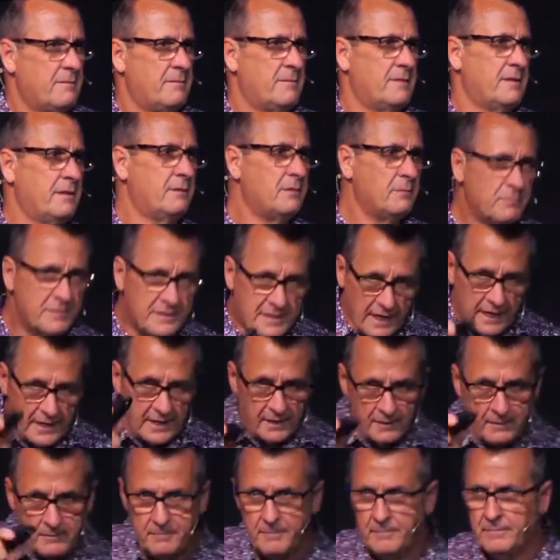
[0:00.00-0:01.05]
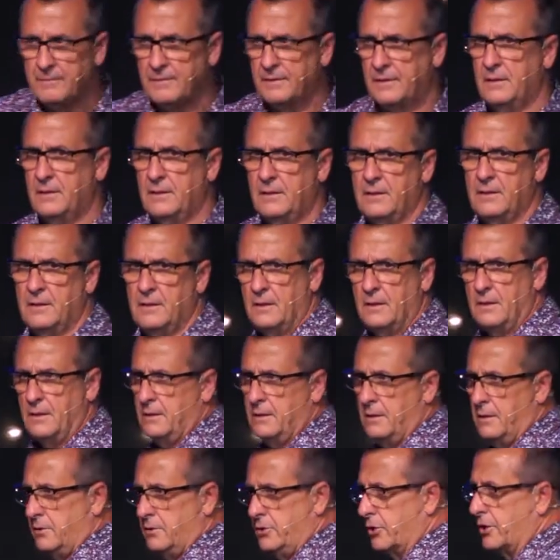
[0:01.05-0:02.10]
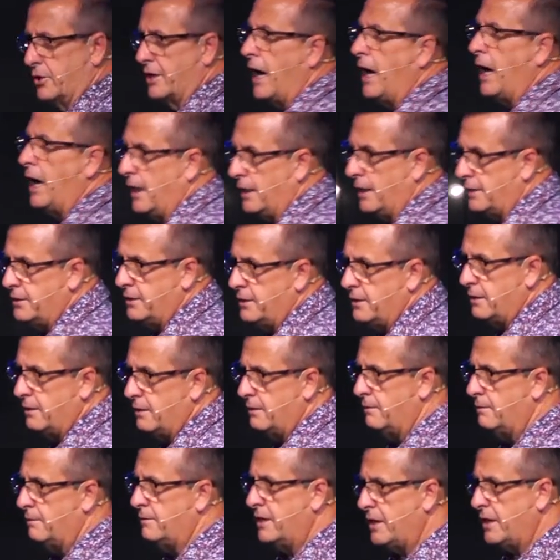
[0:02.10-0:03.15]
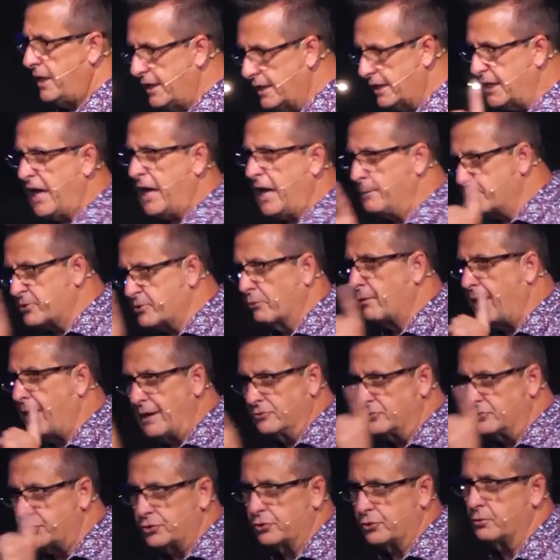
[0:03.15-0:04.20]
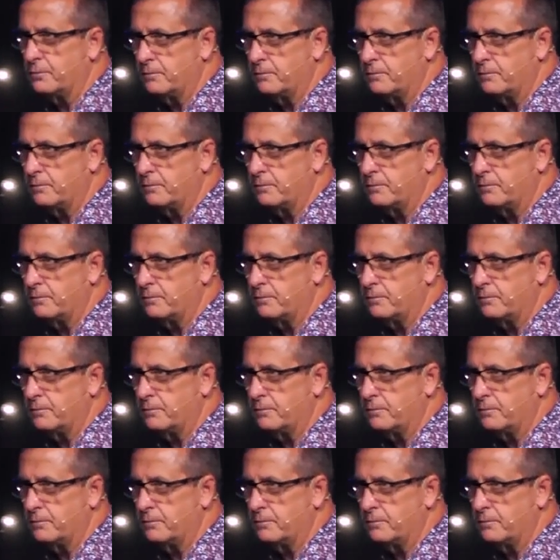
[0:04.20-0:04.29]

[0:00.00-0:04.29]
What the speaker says: Let me tell you, your God encamps around you.